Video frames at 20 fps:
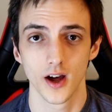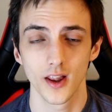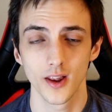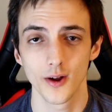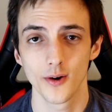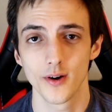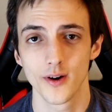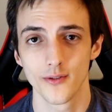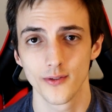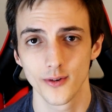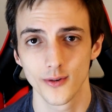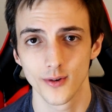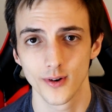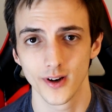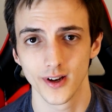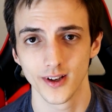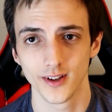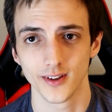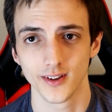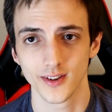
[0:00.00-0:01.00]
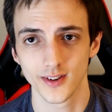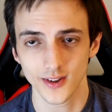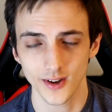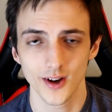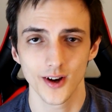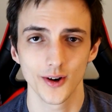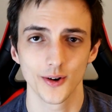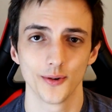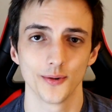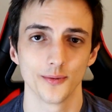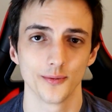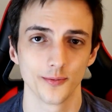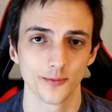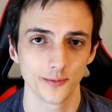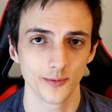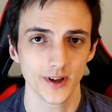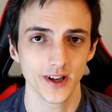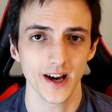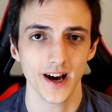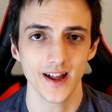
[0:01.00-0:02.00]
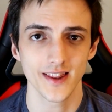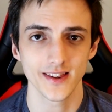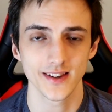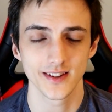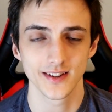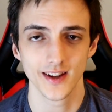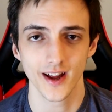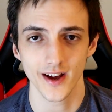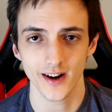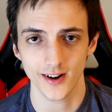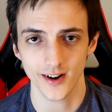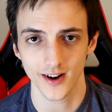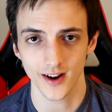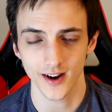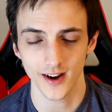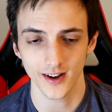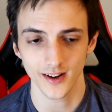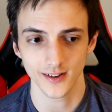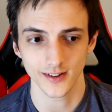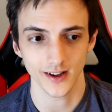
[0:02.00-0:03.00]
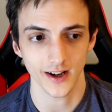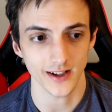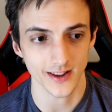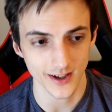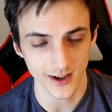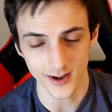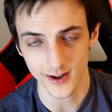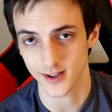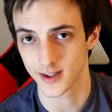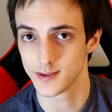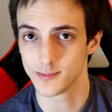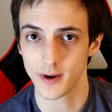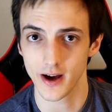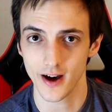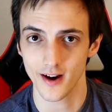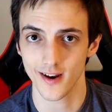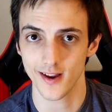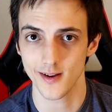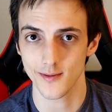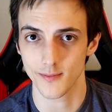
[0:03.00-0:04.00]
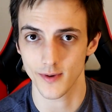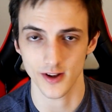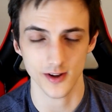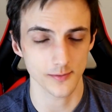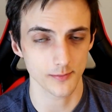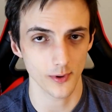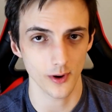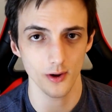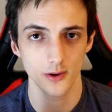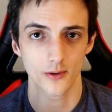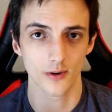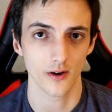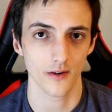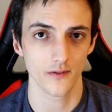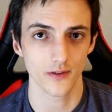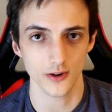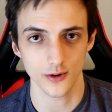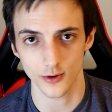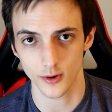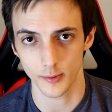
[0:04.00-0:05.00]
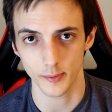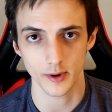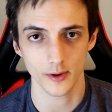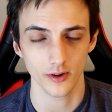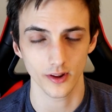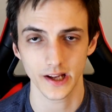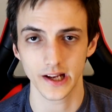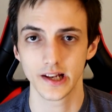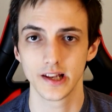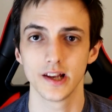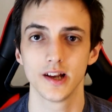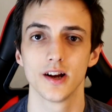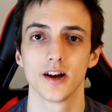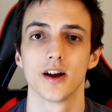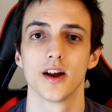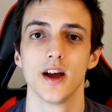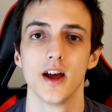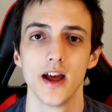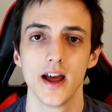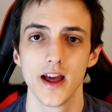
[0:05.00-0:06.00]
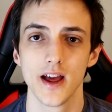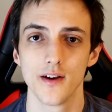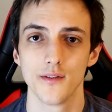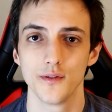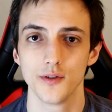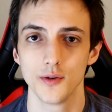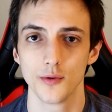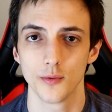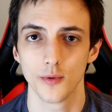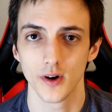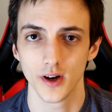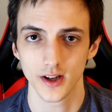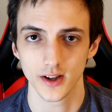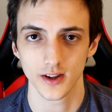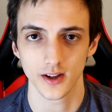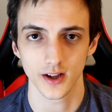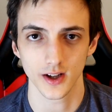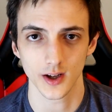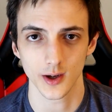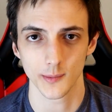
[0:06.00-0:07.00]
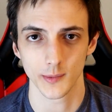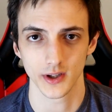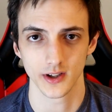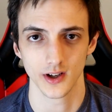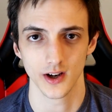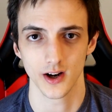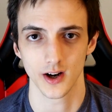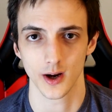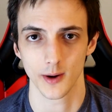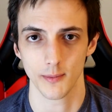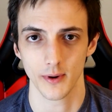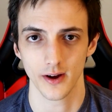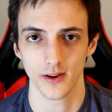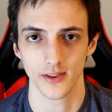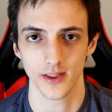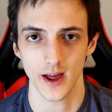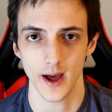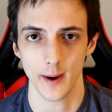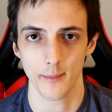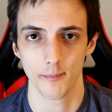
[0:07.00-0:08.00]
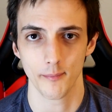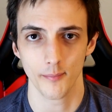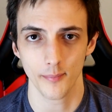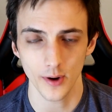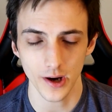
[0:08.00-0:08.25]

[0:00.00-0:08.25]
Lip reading: Hello everyone! So, we got the Snyder Cut. I talked about it. My spoiler review will be linked here if you want to hear me talk about that.